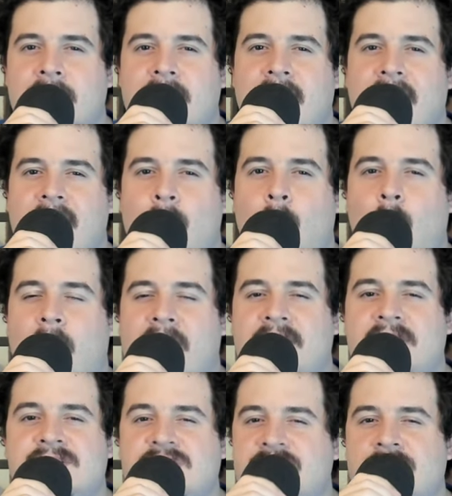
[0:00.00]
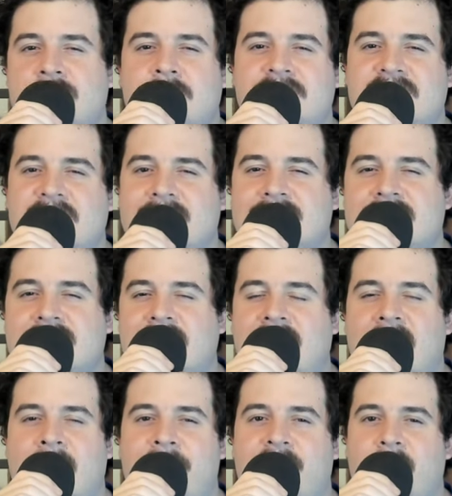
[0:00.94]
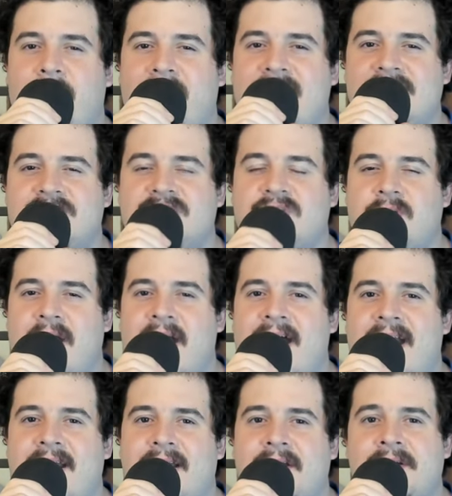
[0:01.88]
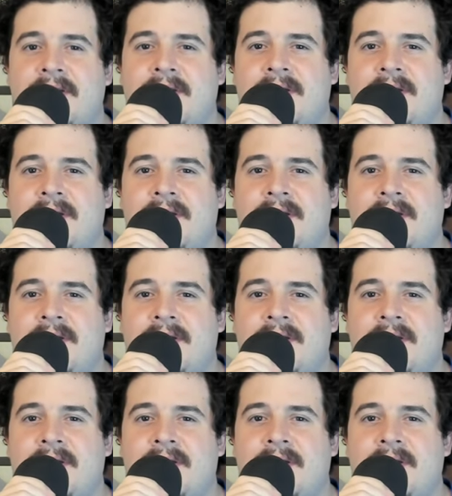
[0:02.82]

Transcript: in one and two and just slid up the racetrack.